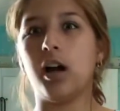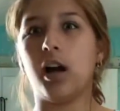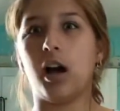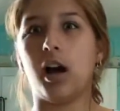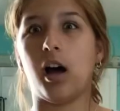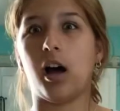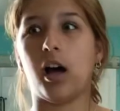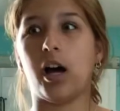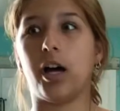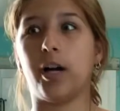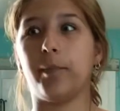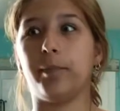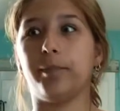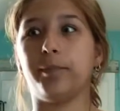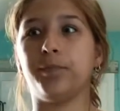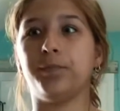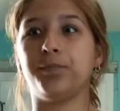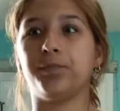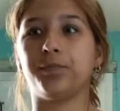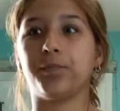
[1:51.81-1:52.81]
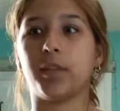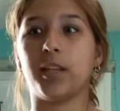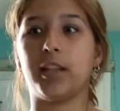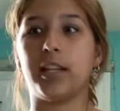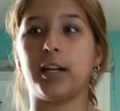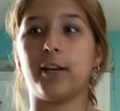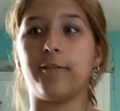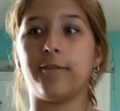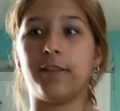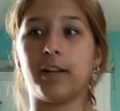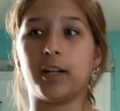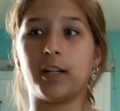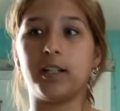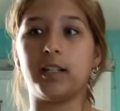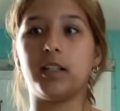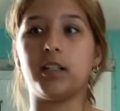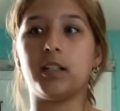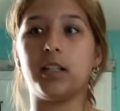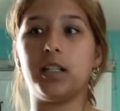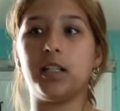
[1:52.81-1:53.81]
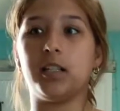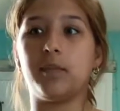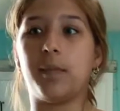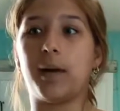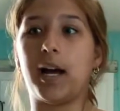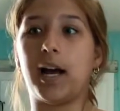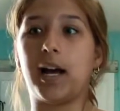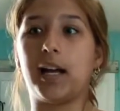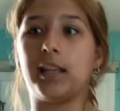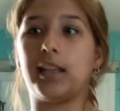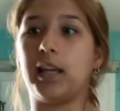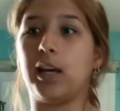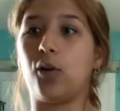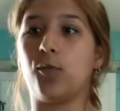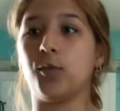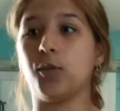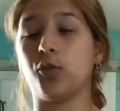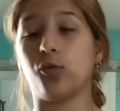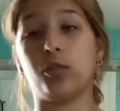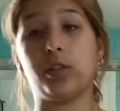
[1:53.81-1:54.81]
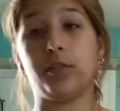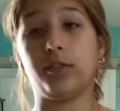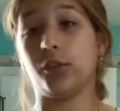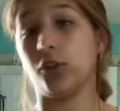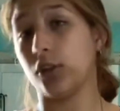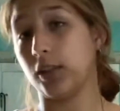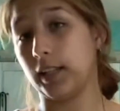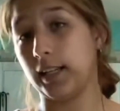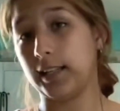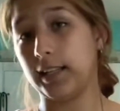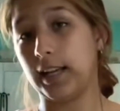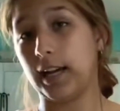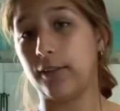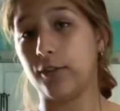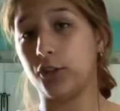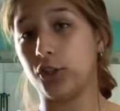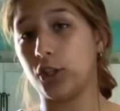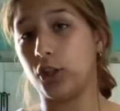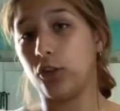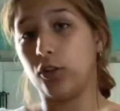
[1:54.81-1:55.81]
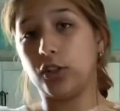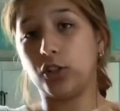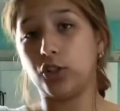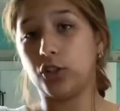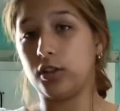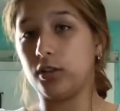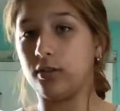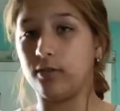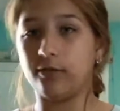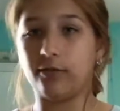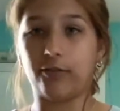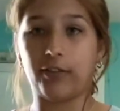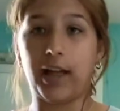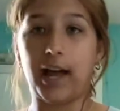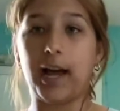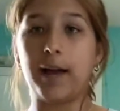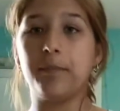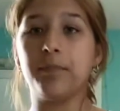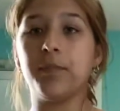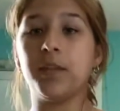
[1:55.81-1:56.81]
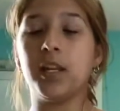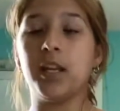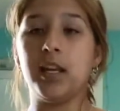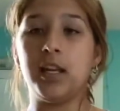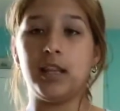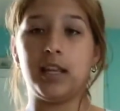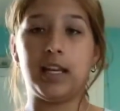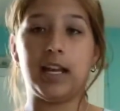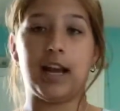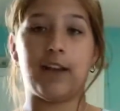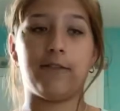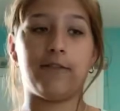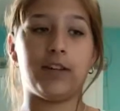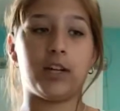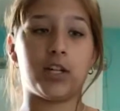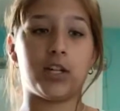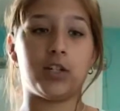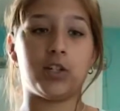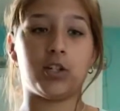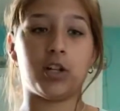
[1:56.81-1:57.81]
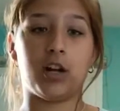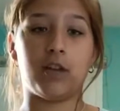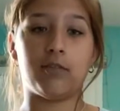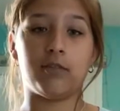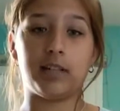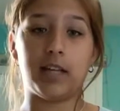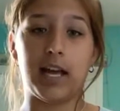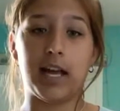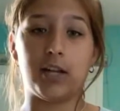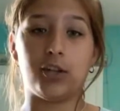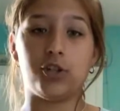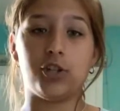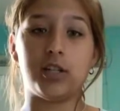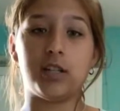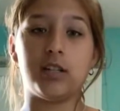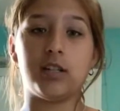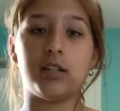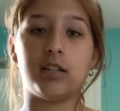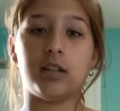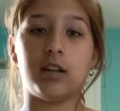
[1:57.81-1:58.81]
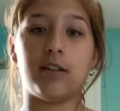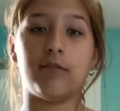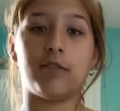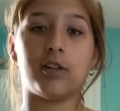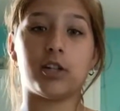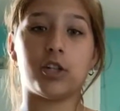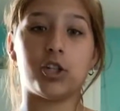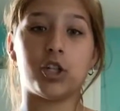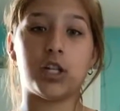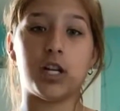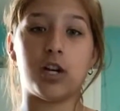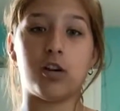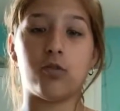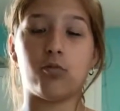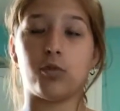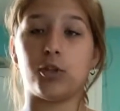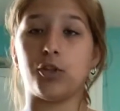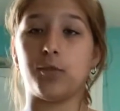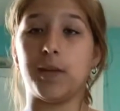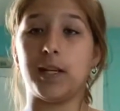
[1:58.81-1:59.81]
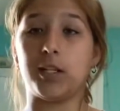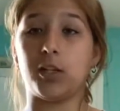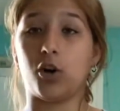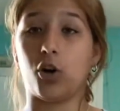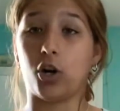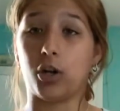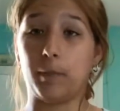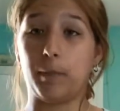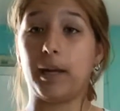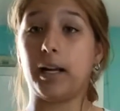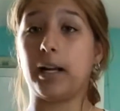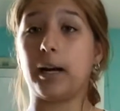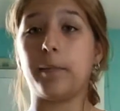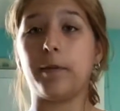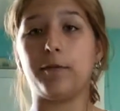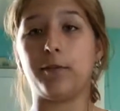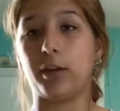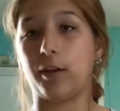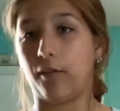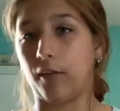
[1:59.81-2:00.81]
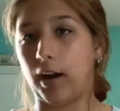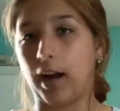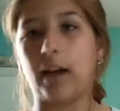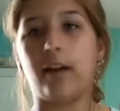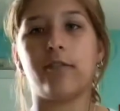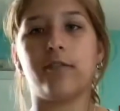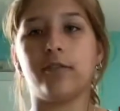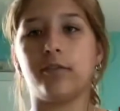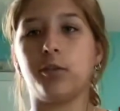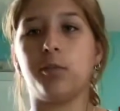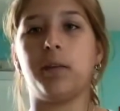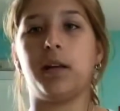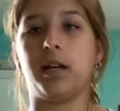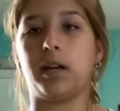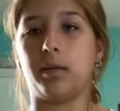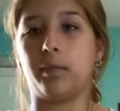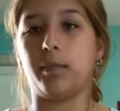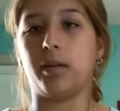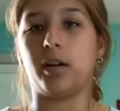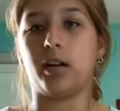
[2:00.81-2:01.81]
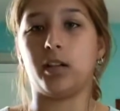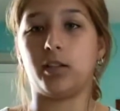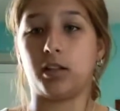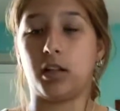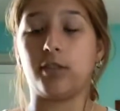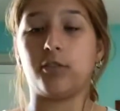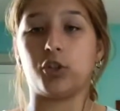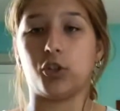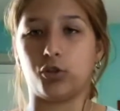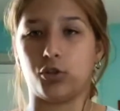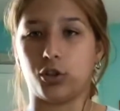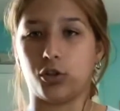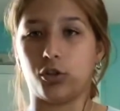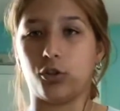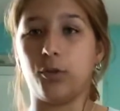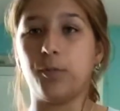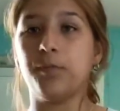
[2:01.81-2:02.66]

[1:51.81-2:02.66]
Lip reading: They are very sleeked back. They almost don't even look like they have a shell. It's just flat. They have very soft edges of their shell, which makes it hard to pick up if you ever have to pick up a soft-shelled turtle.